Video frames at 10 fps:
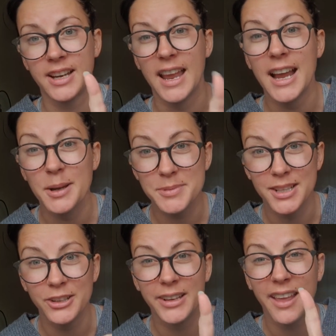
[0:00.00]
and I
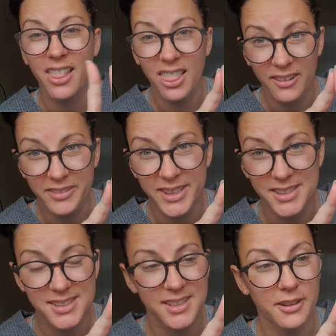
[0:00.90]
absolutely love
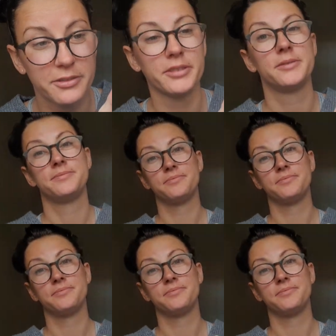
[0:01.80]
this stuff.